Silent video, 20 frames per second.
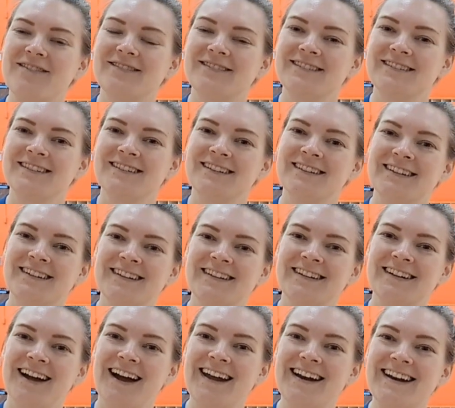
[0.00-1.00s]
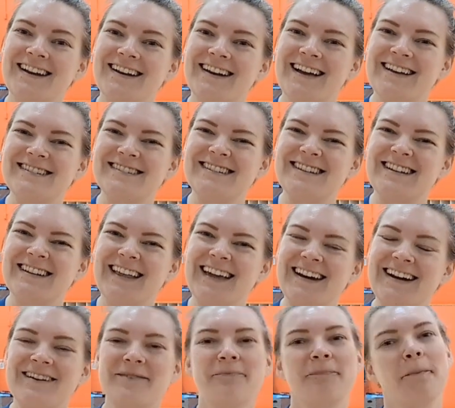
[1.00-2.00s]
All right, I'll see you
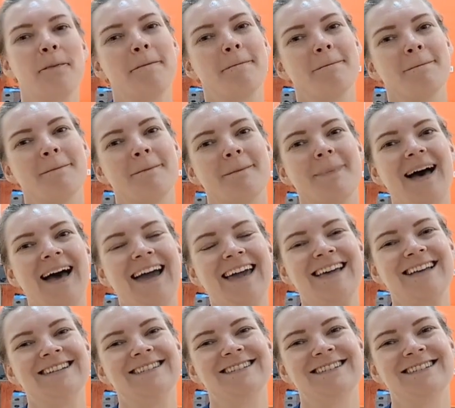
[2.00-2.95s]
later. Bye.